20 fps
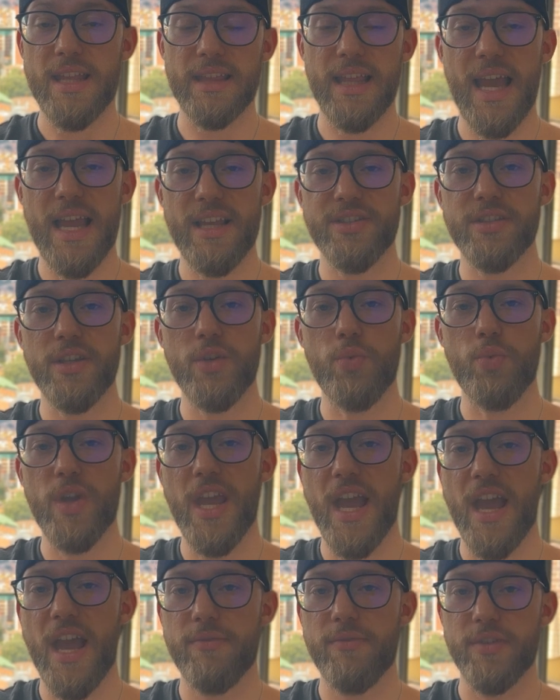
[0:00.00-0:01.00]
lastly,
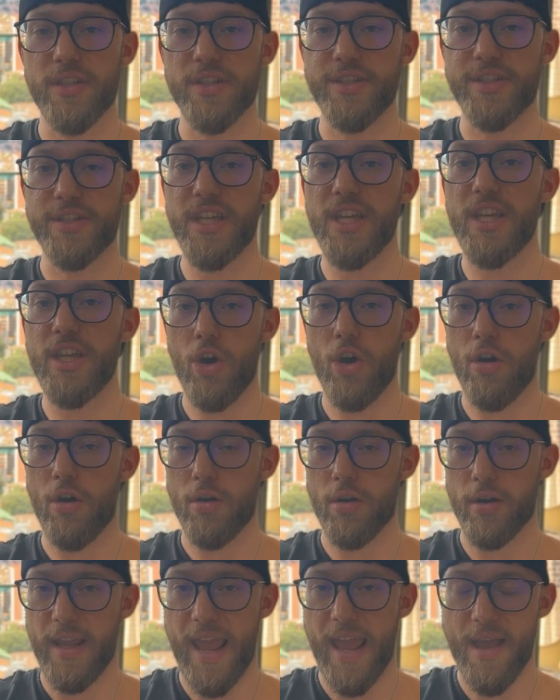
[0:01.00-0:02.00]
we have
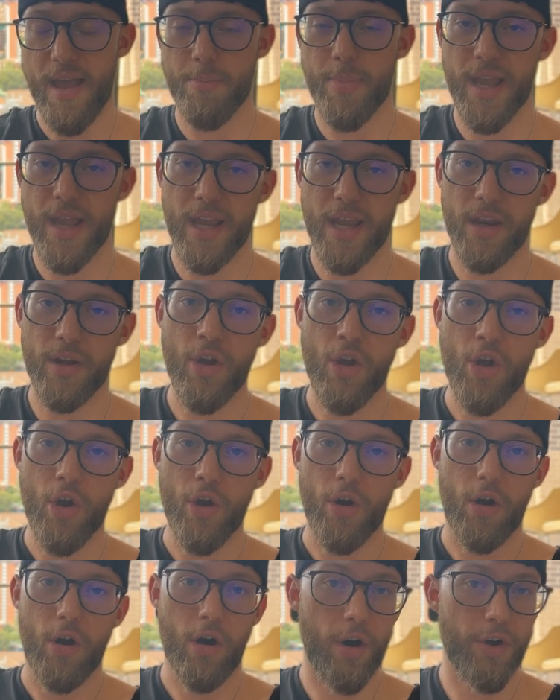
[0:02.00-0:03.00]
DR campaign.
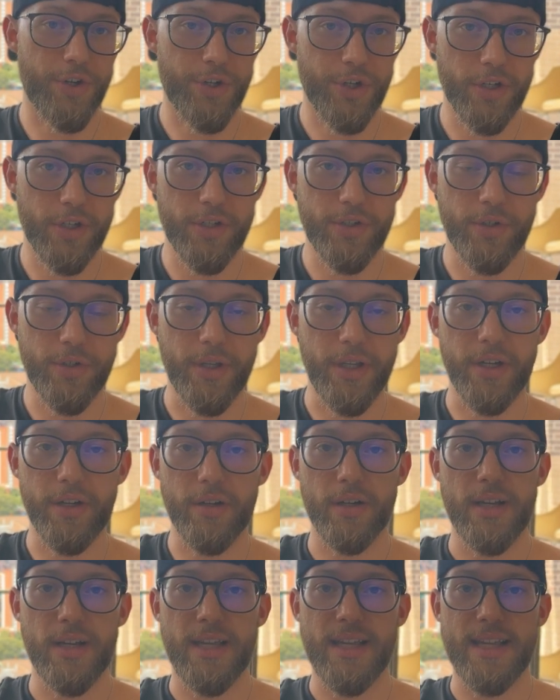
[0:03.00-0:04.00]
All you're going to do
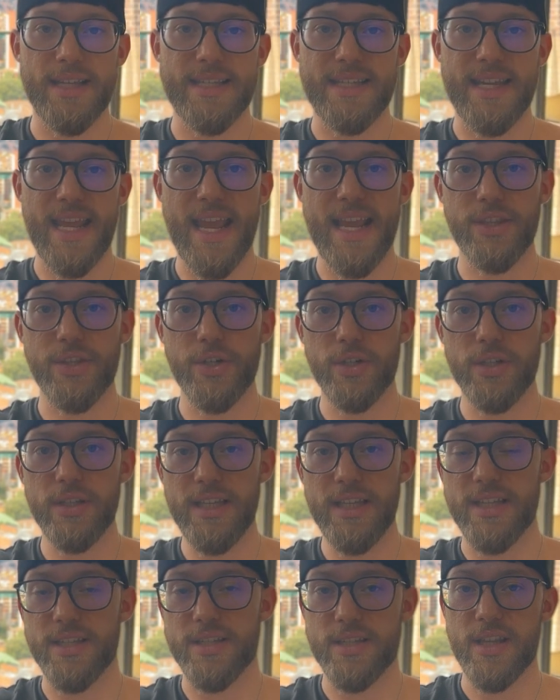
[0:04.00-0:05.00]
here is take their
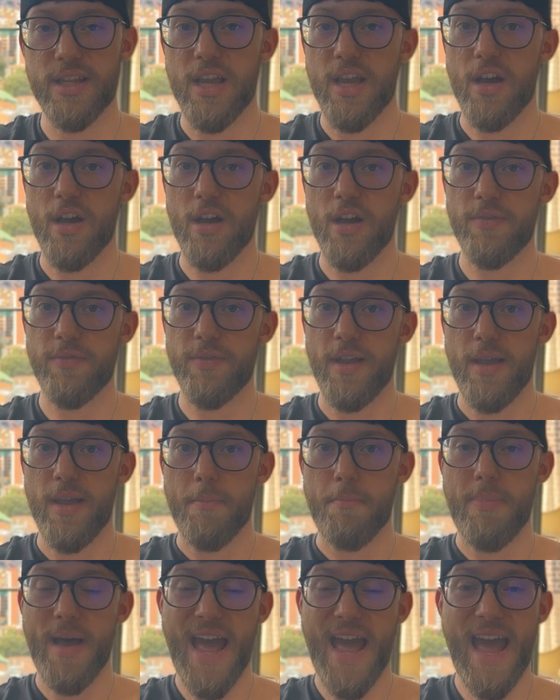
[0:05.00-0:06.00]
list of
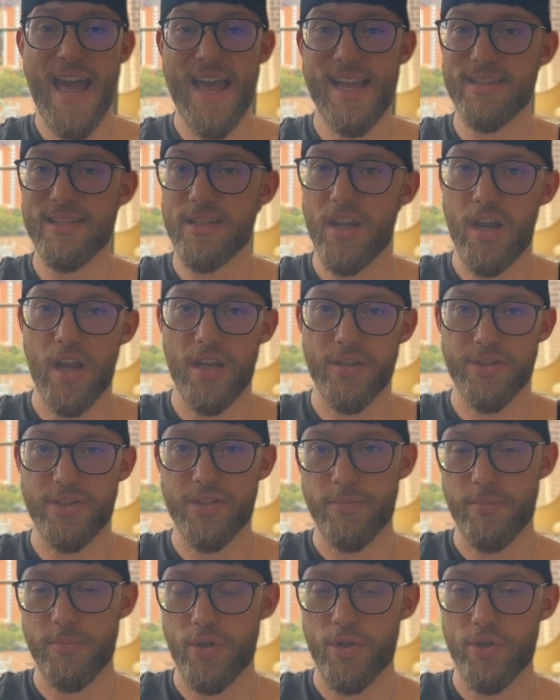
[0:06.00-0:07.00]
past
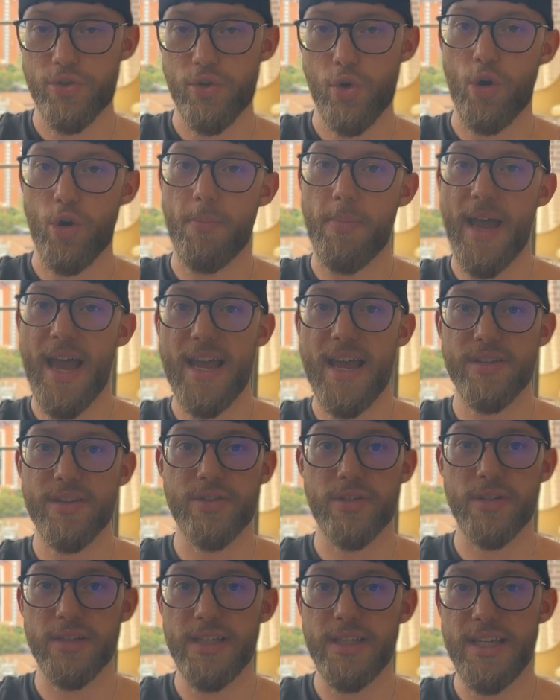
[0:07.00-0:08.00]
customers or
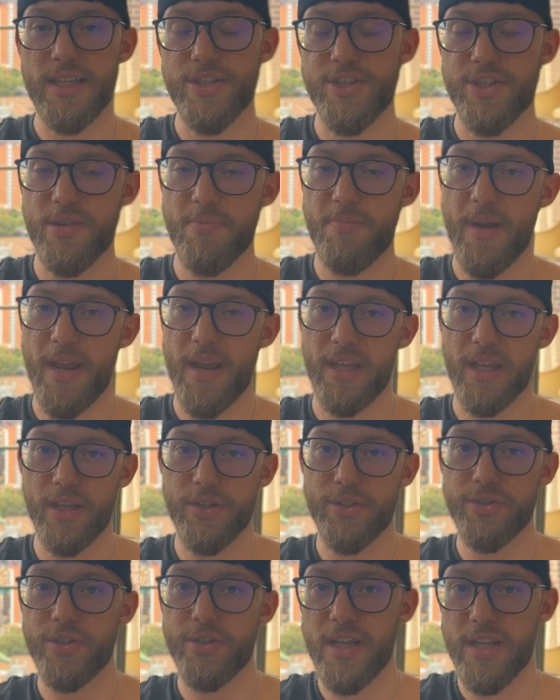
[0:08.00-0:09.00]
past leads, depending
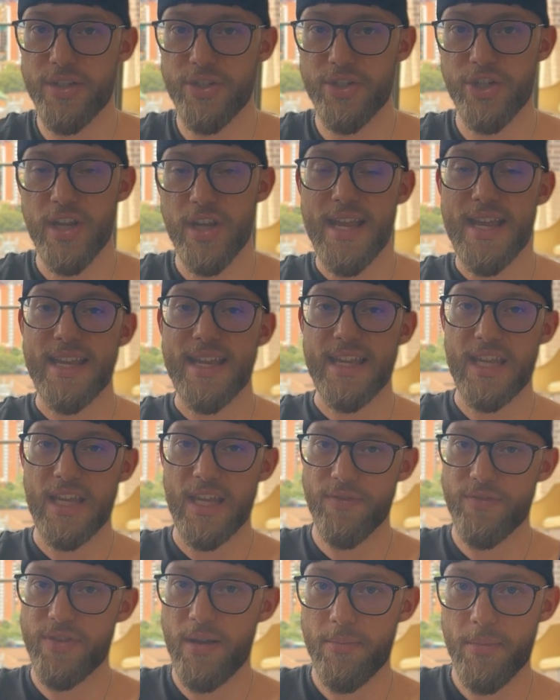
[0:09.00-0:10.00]
on your niche,
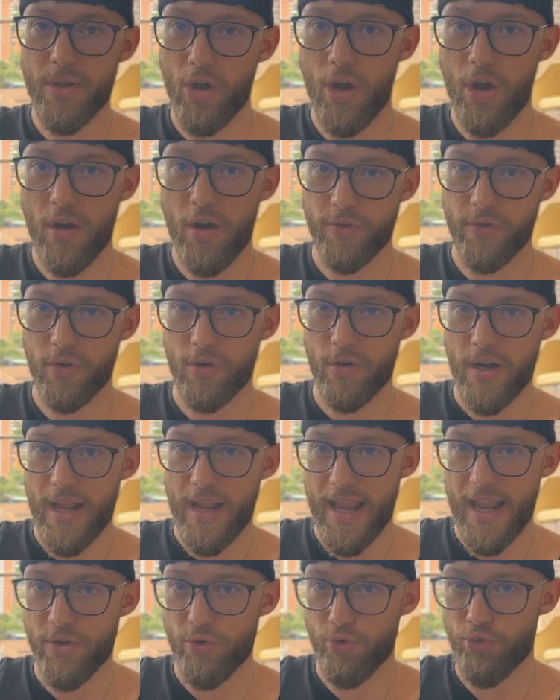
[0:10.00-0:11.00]
give them an offer
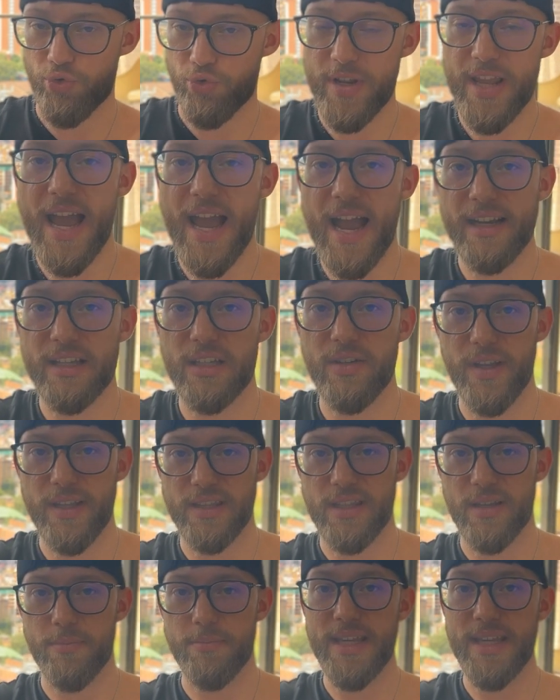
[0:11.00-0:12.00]
and reactivate
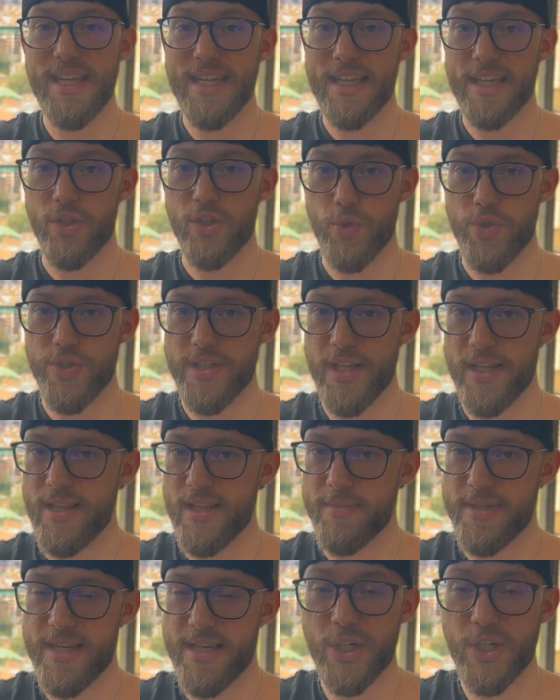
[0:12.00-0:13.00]
them, meaning you send
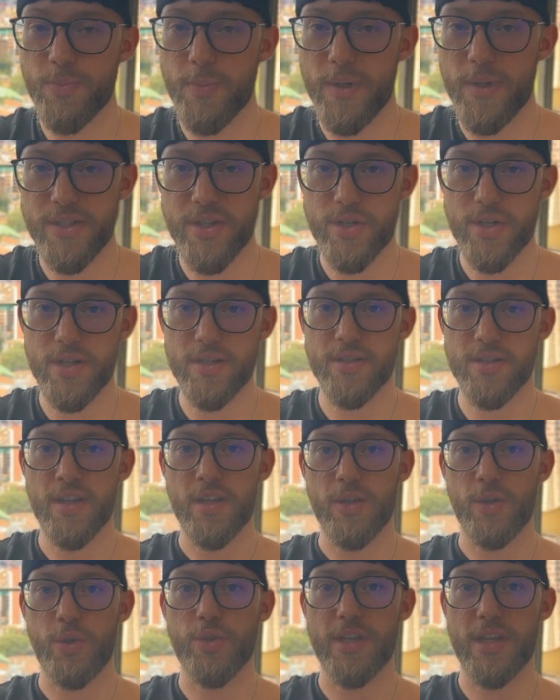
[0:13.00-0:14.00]
them text messages,
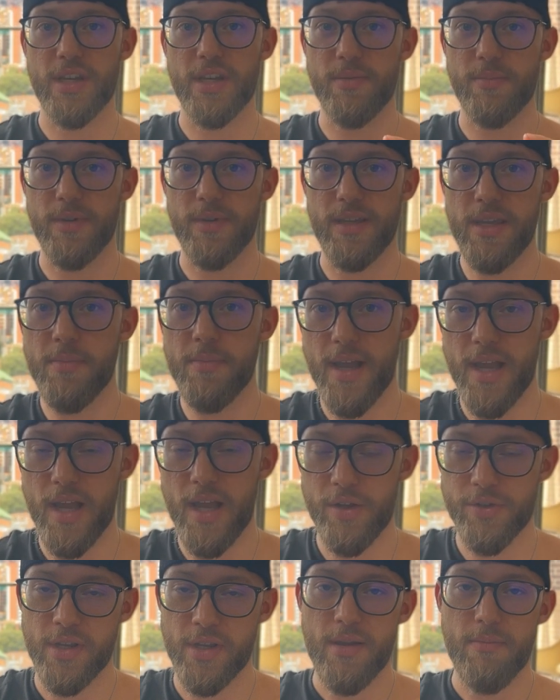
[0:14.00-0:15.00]
you send them
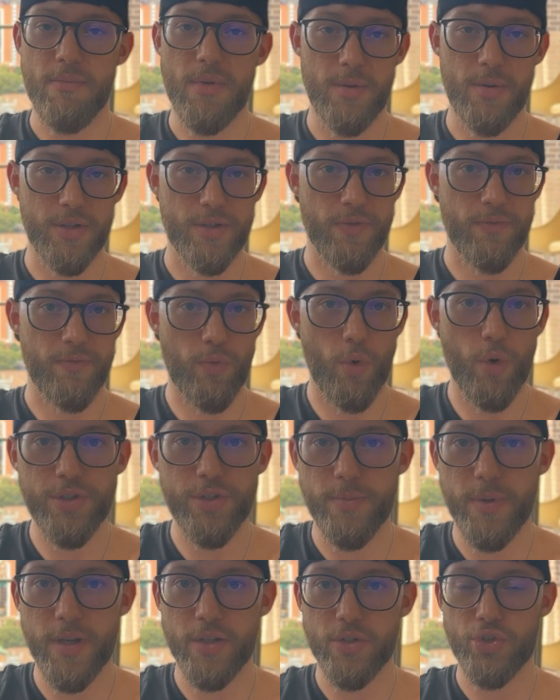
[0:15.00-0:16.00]
emails, maybe it's a
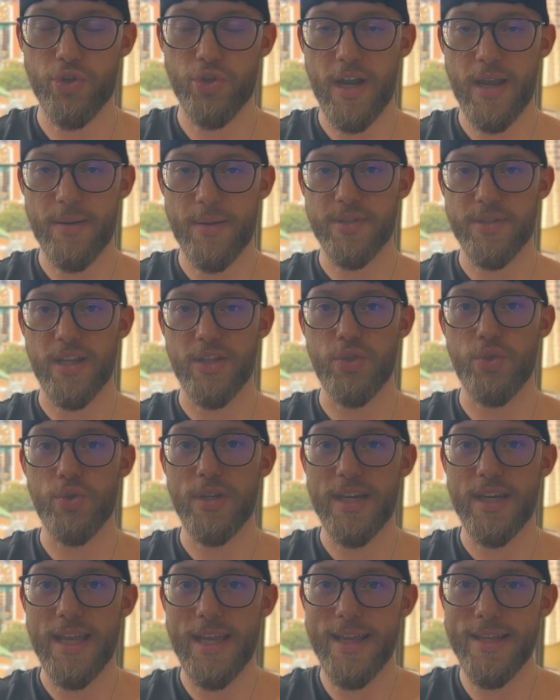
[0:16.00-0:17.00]
voicemail drops, and you
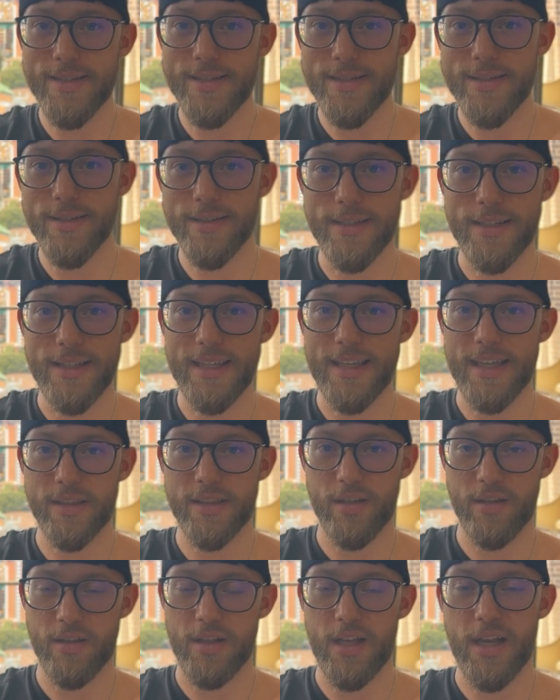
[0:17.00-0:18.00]
can instantly get
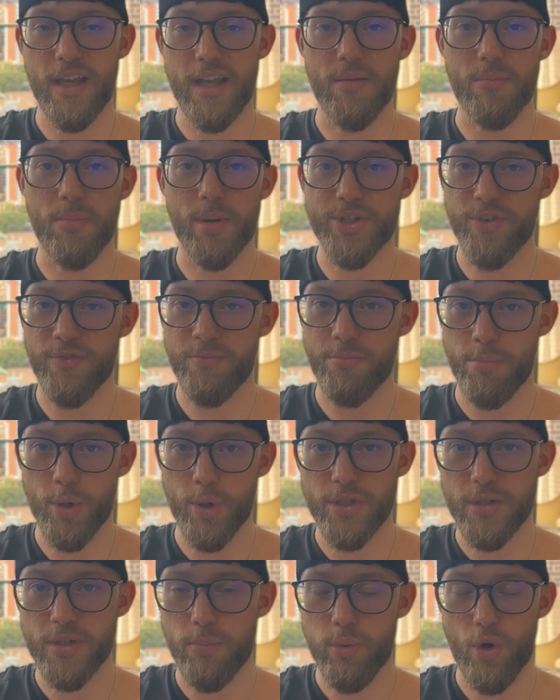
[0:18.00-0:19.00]
the client a bunch of
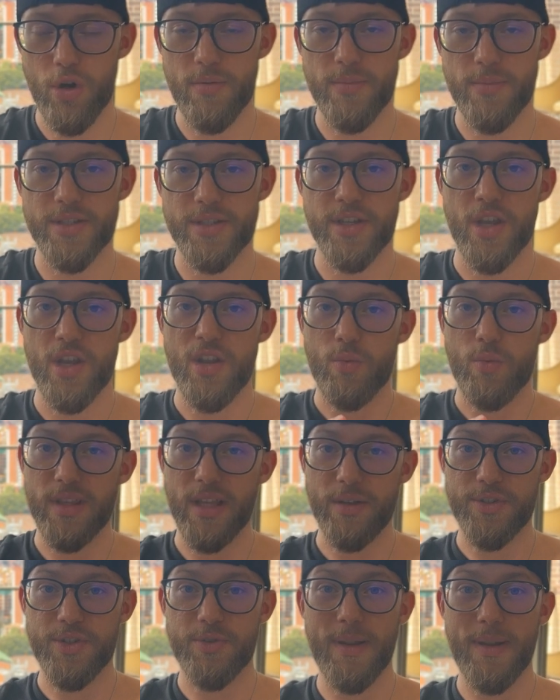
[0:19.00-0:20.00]
booked appointments
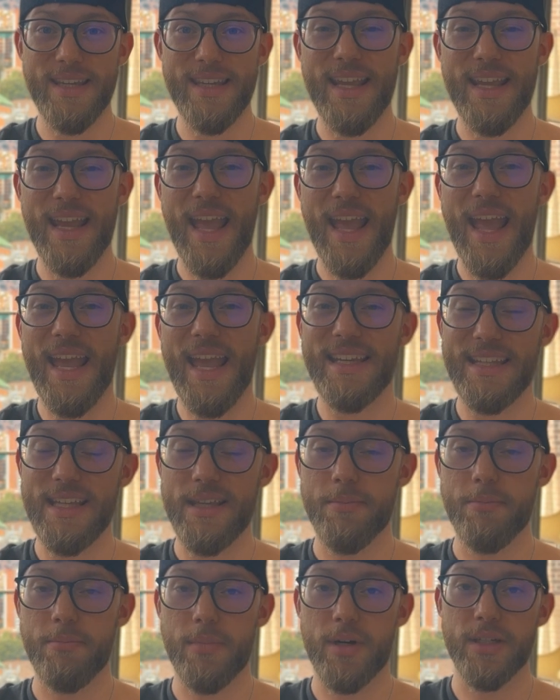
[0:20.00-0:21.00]
without spending
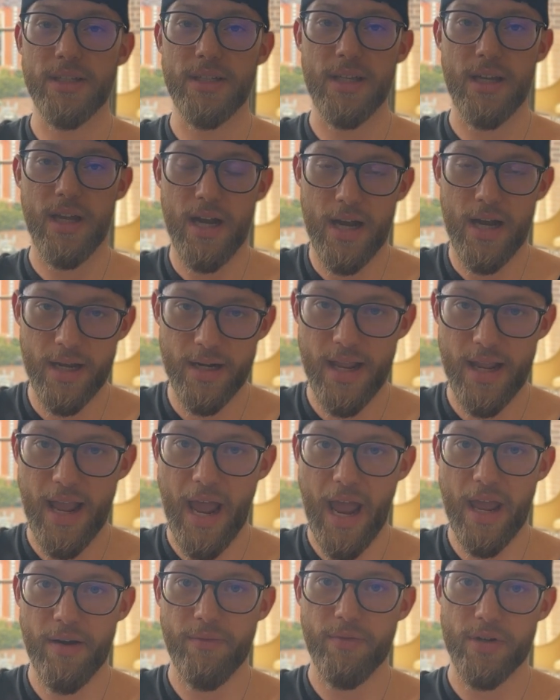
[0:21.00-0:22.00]
any money on
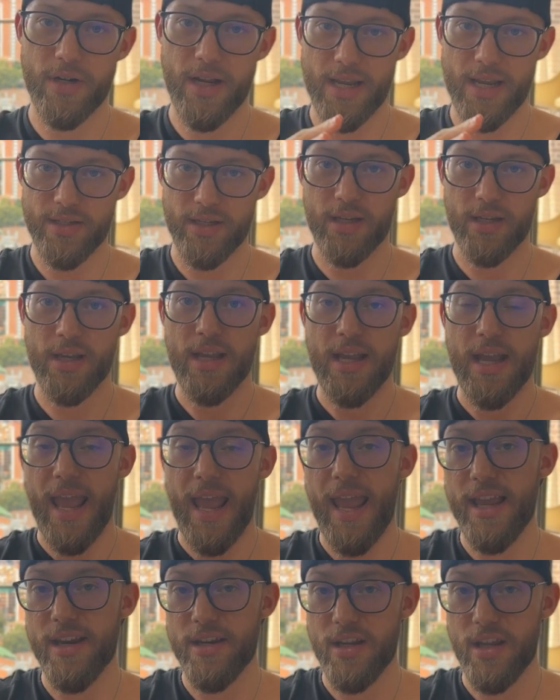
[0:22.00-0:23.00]
advertising.
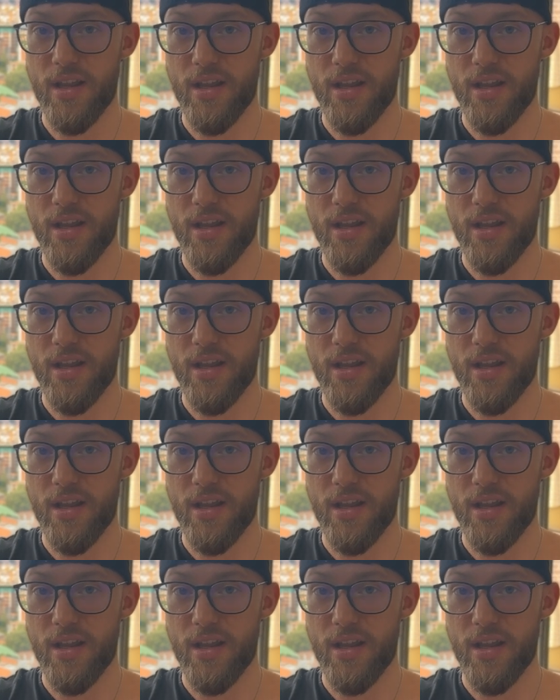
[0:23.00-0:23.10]
And